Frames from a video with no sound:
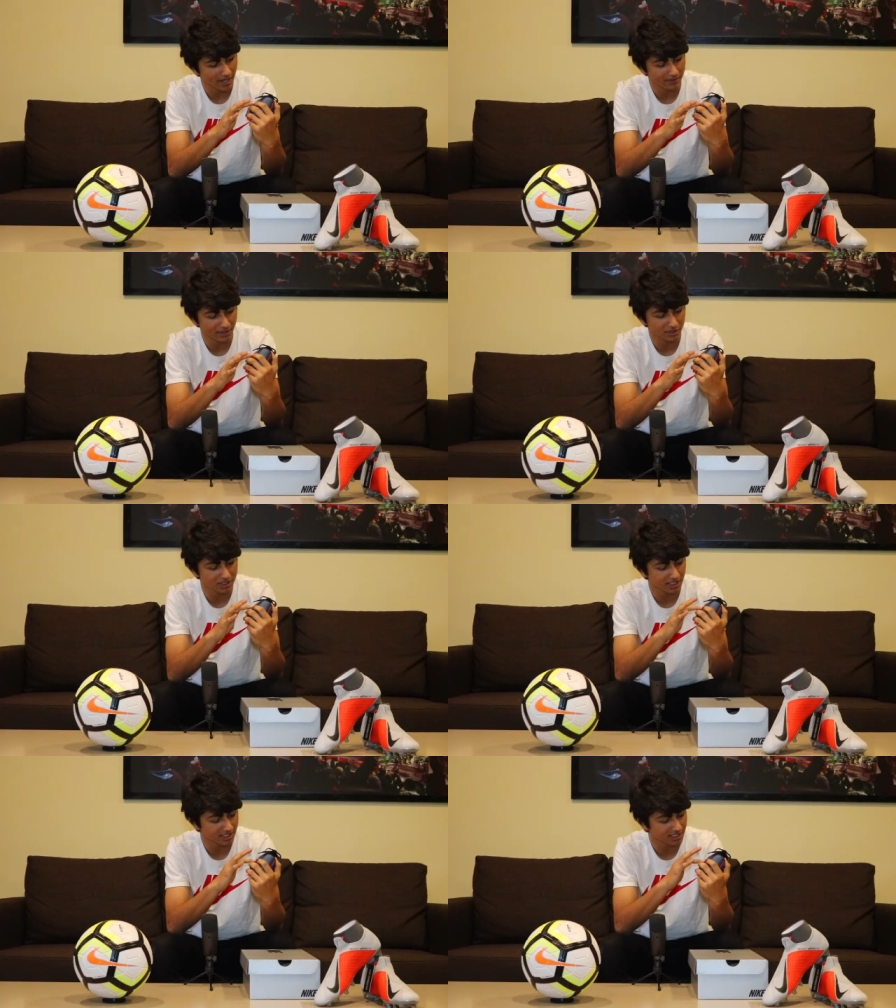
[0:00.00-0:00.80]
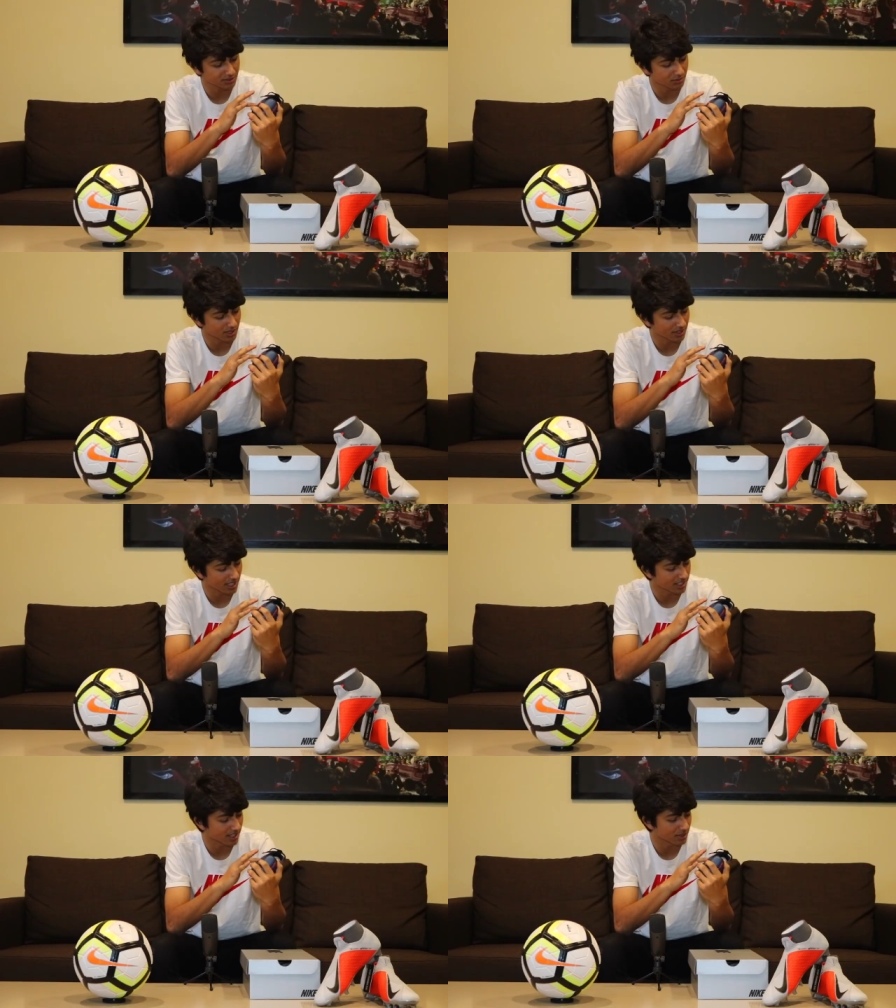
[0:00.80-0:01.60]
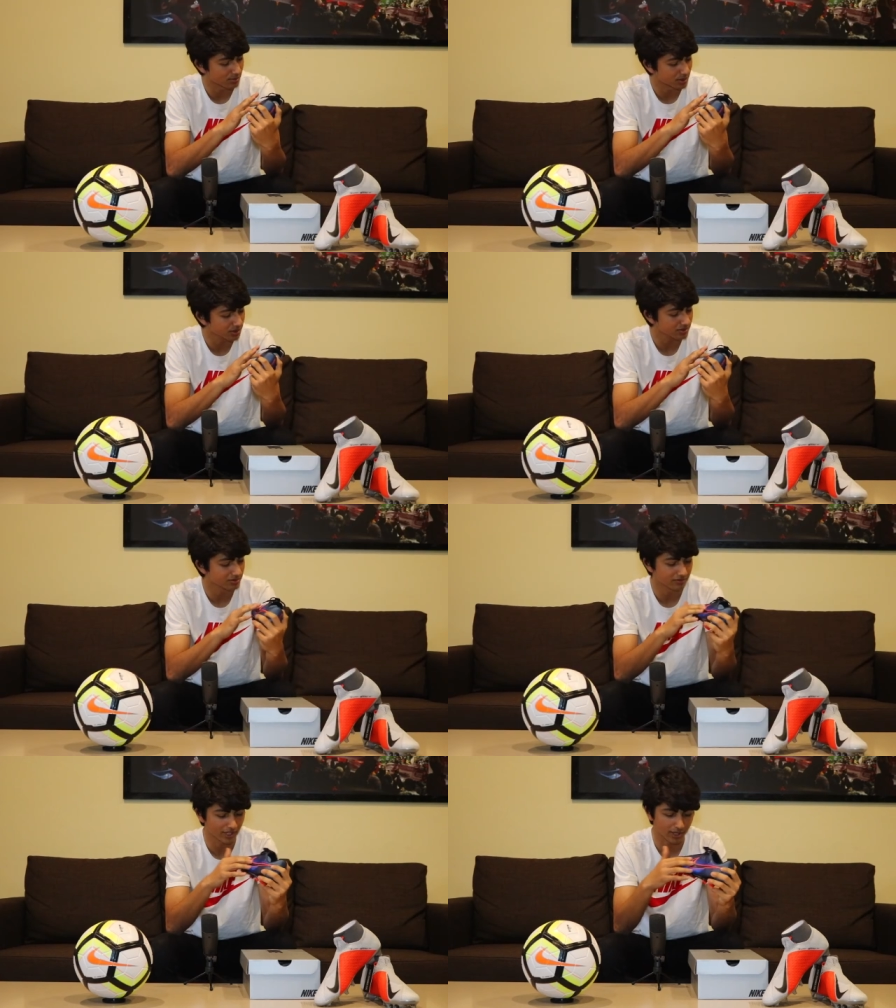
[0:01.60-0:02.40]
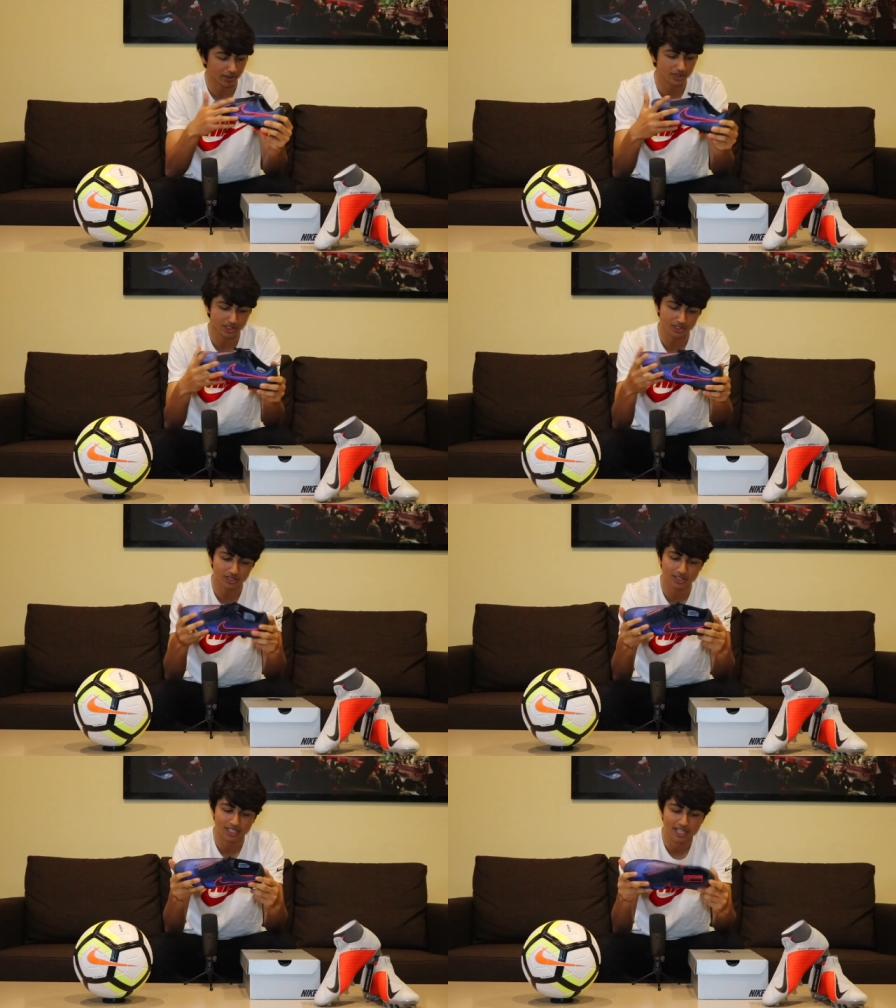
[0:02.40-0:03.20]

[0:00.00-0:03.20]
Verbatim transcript: I've never seen this with any other boot. Very original.